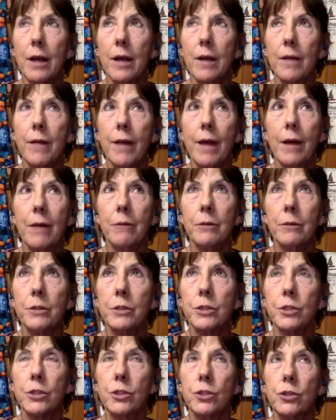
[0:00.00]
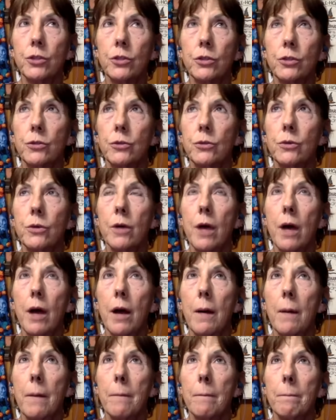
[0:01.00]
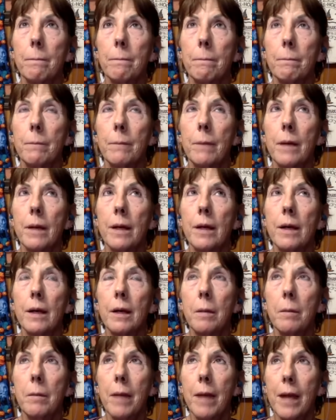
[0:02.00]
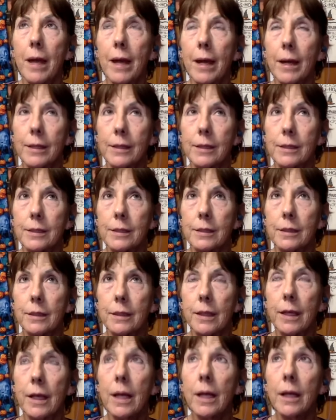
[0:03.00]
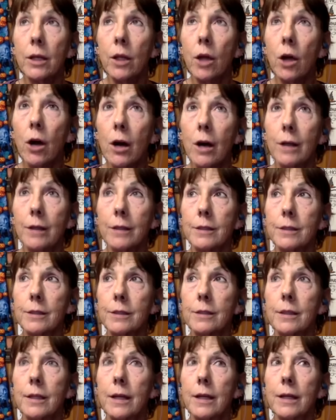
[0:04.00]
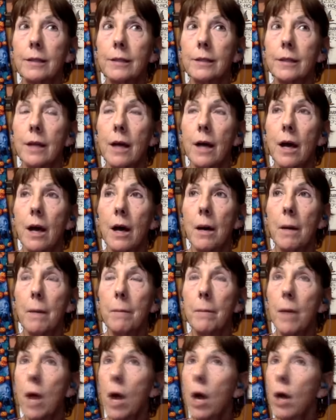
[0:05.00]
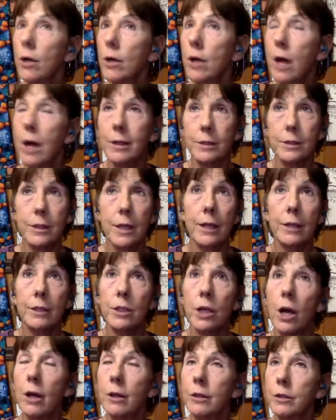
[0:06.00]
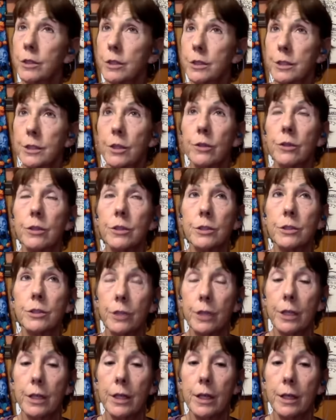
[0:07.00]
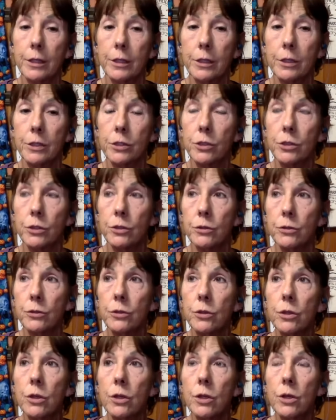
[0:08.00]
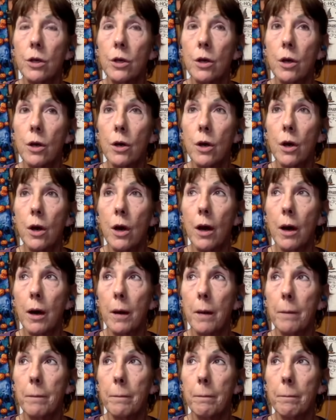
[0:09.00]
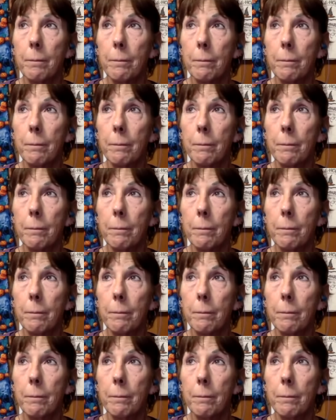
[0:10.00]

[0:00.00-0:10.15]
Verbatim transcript: and that was to um, my ex-in-laws that um, are not Scientologists that are still connected to um,